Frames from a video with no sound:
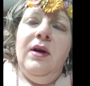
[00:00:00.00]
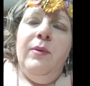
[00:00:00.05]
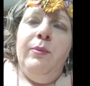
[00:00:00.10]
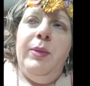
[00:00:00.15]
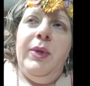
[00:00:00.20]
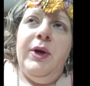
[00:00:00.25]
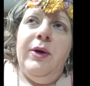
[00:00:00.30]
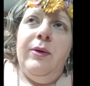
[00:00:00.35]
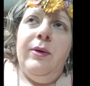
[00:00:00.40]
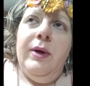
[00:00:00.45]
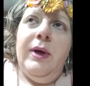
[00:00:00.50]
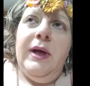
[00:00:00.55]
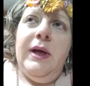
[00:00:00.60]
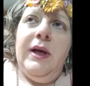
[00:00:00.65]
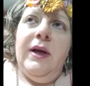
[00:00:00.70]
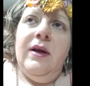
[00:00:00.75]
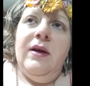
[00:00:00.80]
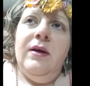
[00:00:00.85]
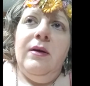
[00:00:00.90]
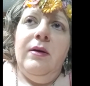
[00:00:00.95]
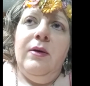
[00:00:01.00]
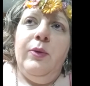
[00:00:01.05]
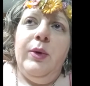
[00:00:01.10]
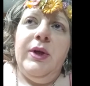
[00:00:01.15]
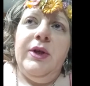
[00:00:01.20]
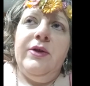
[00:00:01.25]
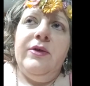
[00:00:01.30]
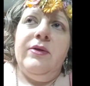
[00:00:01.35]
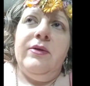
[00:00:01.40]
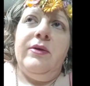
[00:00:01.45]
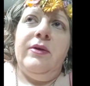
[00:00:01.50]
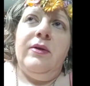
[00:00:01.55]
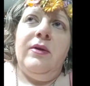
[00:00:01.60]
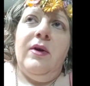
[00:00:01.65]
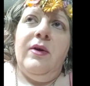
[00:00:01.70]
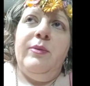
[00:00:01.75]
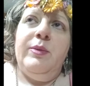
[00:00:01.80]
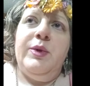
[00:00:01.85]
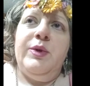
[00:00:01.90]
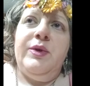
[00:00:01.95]
Barry Winchell
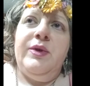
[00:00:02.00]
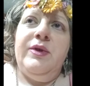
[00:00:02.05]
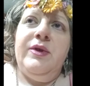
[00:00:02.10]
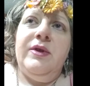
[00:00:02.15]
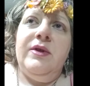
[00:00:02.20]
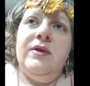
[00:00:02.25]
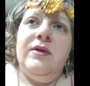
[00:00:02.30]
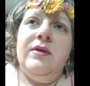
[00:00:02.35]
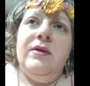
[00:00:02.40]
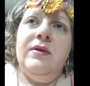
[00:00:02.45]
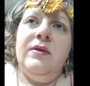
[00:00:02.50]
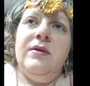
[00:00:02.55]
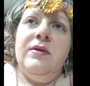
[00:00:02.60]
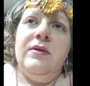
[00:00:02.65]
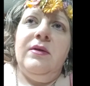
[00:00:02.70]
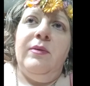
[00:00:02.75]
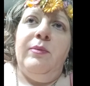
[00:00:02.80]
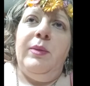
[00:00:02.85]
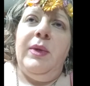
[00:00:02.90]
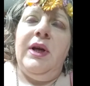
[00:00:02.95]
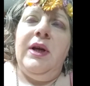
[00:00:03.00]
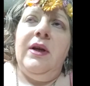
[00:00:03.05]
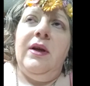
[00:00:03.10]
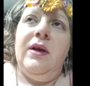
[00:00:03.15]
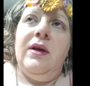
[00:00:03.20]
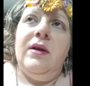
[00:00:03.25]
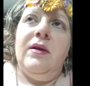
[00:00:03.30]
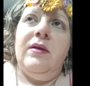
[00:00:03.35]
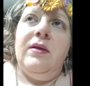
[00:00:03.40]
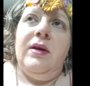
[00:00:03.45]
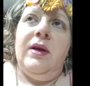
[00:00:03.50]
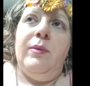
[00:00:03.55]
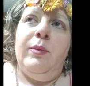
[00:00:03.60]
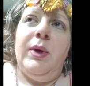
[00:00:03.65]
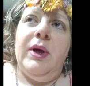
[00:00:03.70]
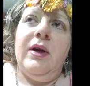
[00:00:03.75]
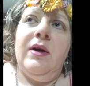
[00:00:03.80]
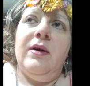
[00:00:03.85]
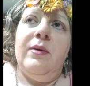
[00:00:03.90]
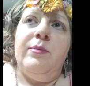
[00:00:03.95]
almost immediately
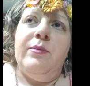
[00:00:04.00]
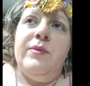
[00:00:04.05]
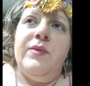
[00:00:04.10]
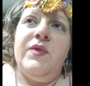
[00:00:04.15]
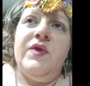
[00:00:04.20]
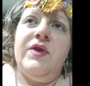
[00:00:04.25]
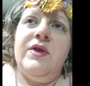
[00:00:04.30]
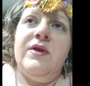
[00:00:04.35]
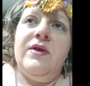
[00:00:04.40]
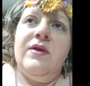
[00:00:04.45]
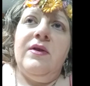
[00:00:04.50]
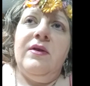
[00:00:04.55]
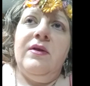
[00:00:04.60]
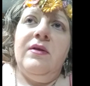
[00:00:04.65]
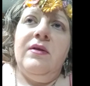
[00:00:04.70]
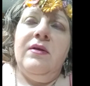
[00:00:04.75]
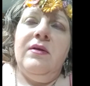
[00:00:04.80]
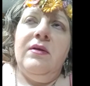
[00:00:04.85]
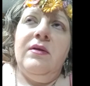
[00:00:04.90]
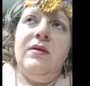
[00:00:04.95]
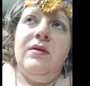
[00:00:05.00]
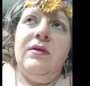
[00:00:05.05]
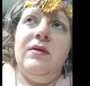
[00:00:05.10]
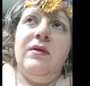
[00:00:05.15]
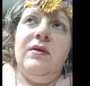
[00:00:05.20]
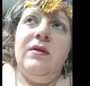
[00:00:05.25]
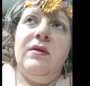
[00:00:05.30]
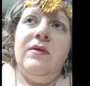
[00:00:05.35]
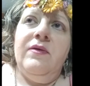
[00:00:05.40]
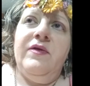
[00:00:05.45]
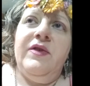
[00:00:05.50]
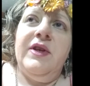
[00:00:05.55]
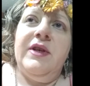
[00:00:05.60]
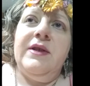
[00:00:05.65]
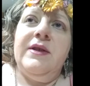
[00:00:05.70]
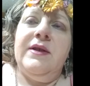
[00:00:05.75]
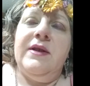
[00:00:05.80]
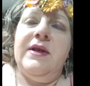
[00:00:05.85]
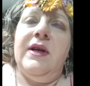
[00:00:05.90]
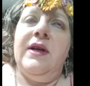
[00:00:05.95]
becomes
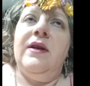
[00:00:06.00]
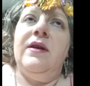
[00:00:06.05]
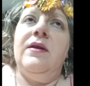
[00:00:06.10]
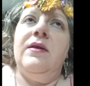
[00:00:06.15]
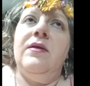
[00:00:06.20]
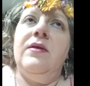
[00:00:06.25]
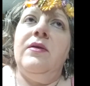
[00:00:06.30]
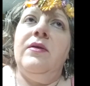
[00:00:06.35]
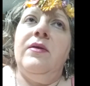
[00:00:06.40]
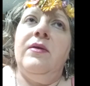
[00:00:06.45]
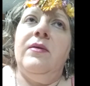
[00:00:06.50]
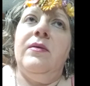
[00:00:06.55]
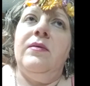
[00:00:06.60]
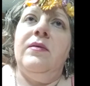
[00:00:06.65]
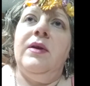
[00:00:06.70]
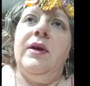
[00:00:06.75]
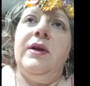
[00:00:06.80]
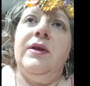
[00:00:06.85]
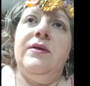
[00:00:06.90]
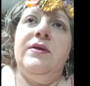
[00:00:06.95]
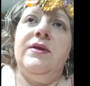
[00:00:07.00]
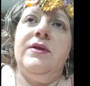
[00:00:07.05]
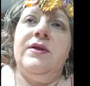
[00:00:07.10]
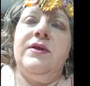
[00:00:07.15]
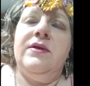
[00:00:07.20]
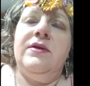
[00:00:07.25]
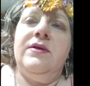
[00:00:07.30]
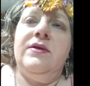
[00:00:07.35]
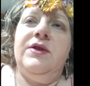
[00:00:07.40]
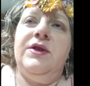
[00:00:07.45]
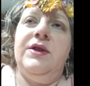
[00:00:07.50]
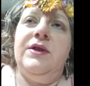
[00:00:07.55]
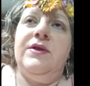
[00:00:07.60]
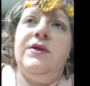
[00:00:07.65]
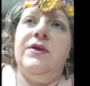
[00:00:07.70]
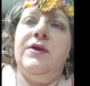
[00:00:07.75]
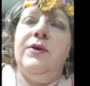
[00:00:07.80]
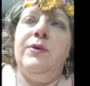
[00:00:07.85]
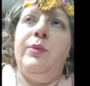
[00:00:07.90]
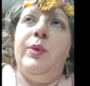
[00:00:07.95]
fixated on her. Like, just, she's
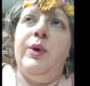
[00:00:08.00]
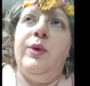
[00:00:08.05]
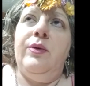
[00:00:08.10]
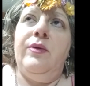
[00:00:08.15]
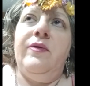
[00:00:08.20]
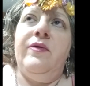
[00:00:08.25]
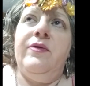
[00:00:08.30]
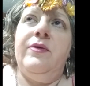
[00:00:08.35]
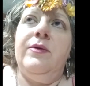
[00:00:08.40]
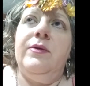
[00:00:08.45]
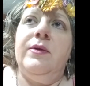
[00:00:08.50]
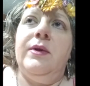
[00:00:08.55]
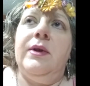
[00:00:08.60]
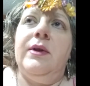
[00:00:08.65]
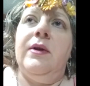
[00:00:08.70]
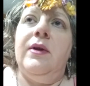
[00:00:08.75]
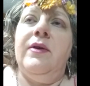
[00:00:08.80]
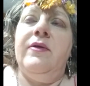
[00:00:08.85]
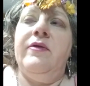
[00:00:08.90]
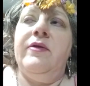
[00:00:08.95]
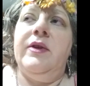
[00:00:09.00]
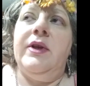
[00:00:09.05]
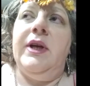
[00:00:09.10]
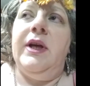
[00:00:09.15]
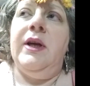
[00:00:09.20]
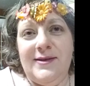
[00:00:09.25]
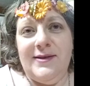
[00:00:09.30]
so beautiful and lovely.